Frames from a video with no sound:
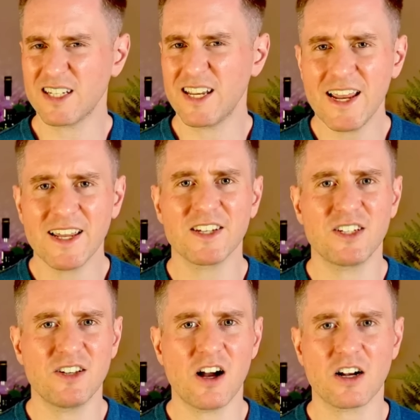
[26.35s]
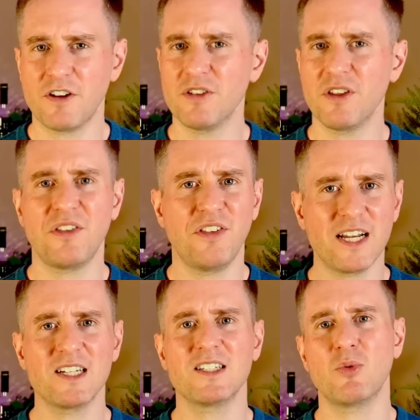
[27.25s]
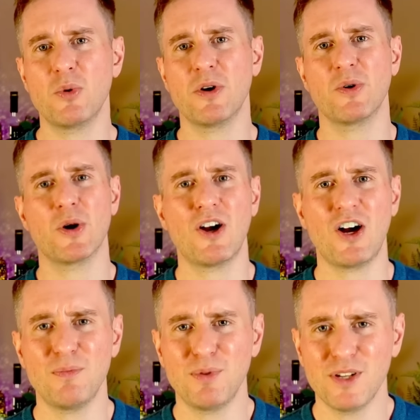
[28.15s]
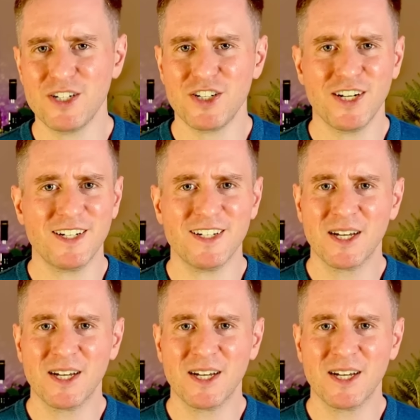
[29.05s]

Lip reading: taking stock of all the things that we want to accomplish and